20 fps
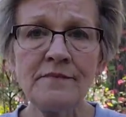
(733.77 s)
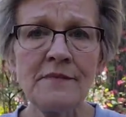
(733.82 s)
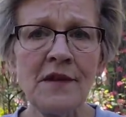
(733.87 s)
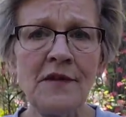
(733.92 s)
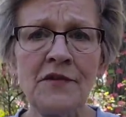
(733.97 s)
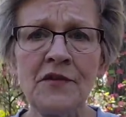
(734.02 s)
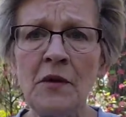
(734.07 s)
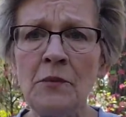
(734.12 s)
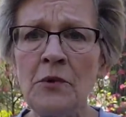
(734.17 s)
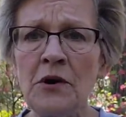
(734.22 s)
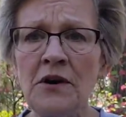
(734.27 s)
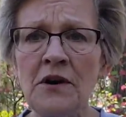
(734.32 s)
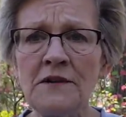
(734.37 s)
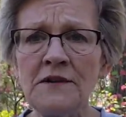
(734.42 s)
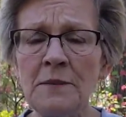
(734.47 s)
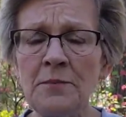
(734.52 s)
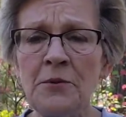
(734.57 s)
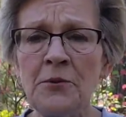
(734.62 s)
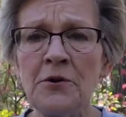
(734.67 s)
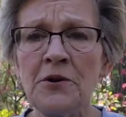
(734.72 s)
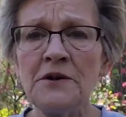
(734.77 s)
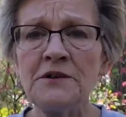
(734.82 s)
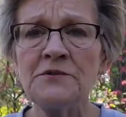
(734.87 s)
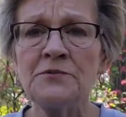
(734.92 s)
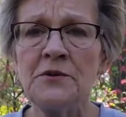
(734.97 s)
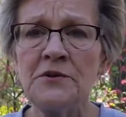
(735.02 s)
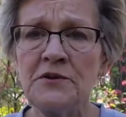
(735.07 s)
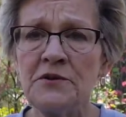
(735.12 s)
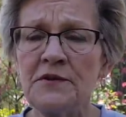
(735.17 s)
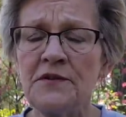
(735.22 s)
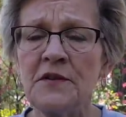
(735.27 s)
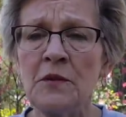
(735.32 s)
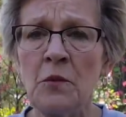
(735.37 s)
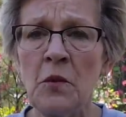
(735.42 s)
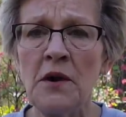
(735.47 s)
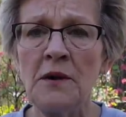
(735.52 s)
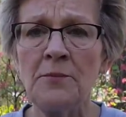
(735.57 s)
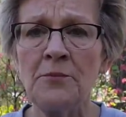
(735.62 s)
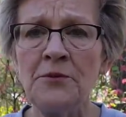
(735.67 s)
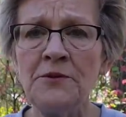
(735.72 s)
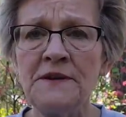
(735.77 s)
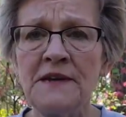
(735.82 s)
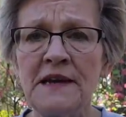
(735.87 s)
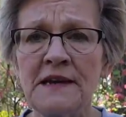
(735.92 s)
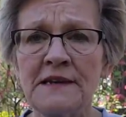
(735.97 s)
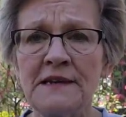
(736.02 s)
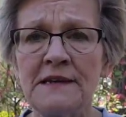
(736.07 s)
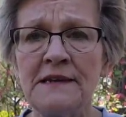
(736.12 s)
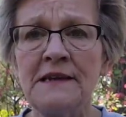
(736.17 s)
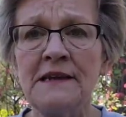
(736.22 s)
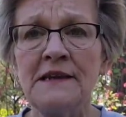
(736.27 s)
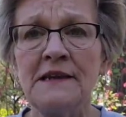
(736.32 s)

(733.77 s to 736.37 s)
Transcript: somewhere on the porch where they're somewhat protected,